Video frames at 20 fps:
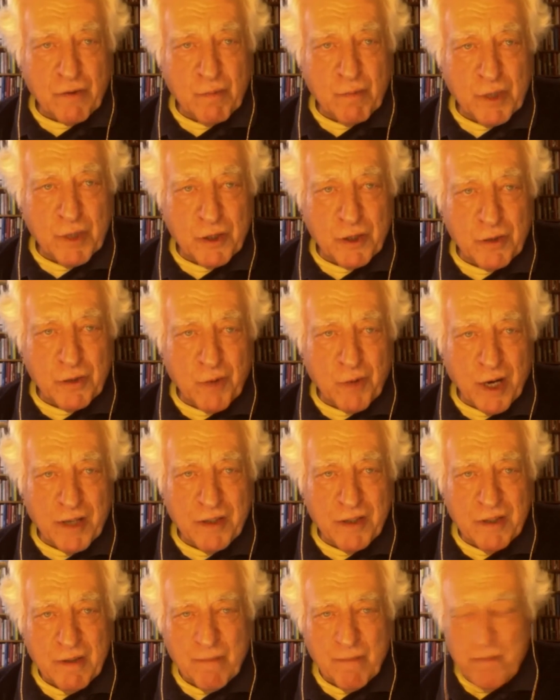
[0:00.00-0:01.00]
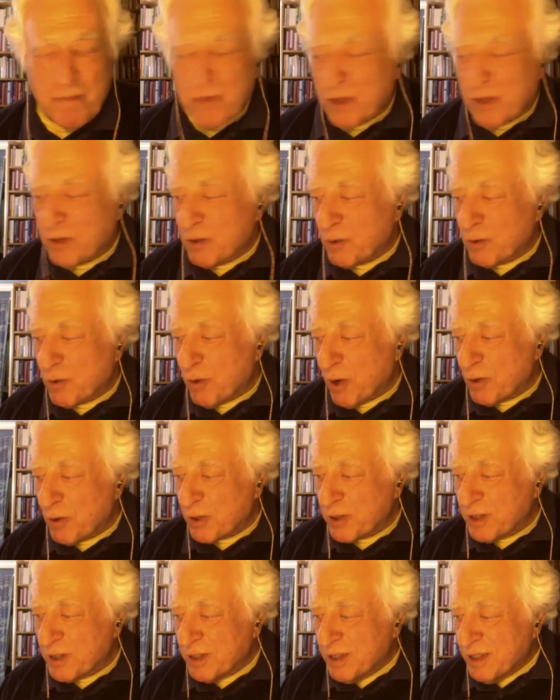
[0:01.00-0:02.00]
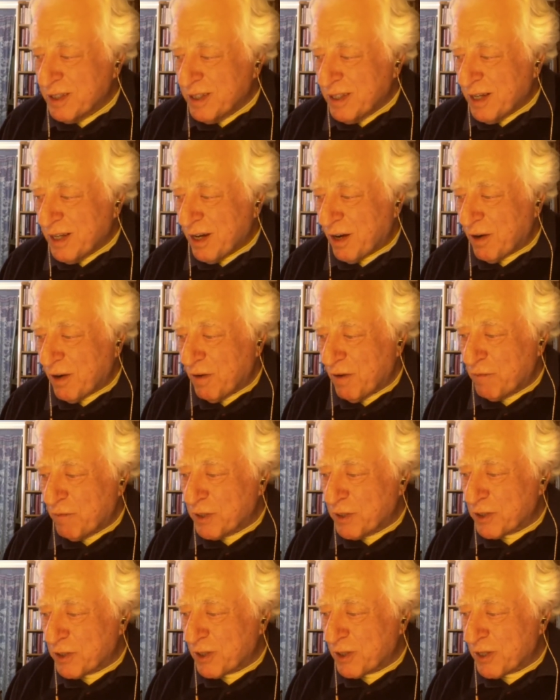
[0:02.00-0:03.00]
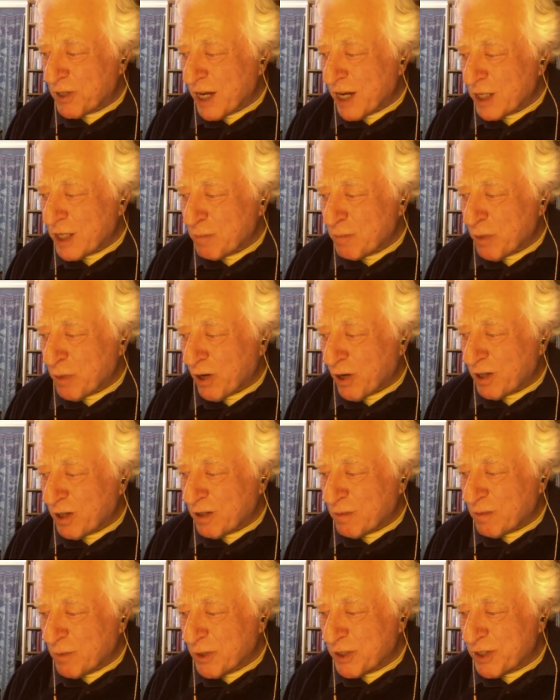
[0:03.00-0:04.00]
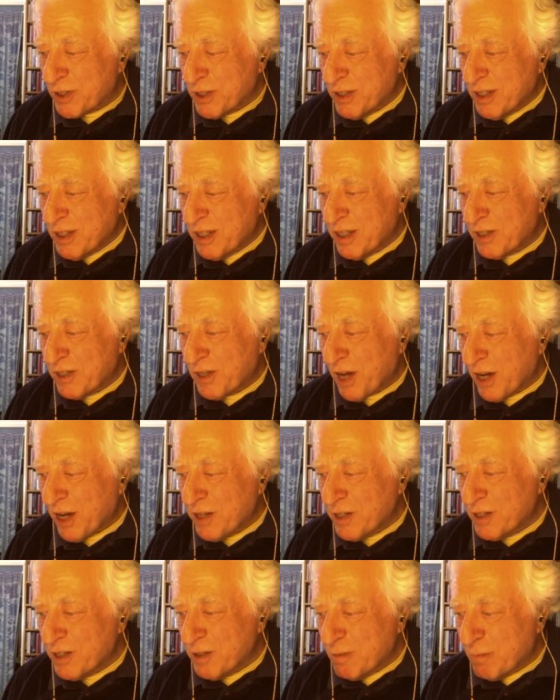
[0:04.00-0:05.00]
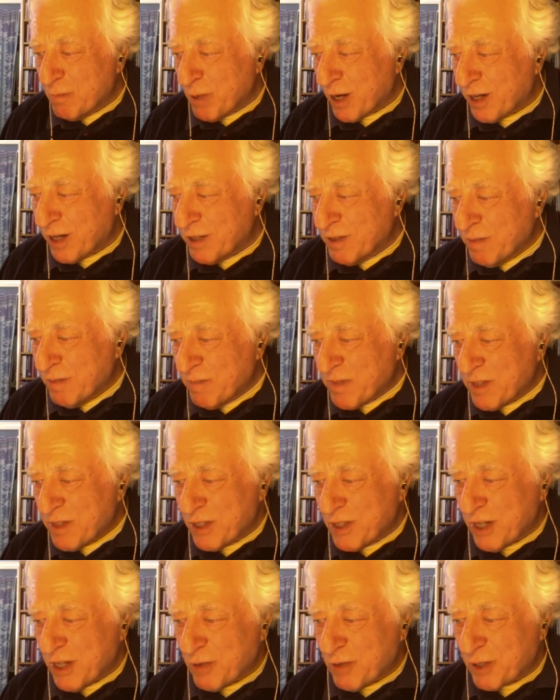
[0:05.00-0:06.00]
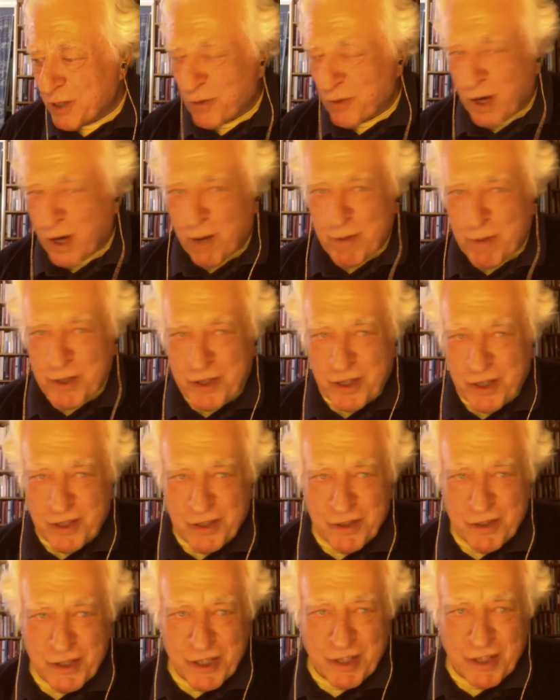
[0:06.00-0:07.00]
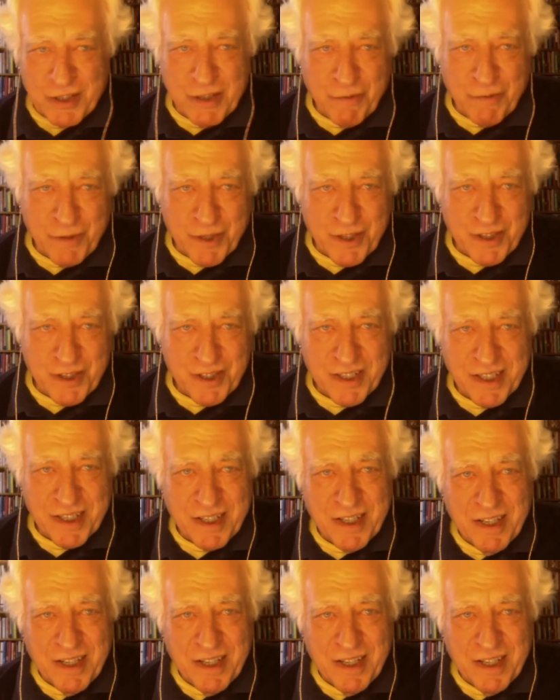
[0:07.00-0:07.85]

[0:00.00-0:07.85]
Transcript: Richard Wright that you quoted, of which the last part was elided by Cedric Robinson significantly.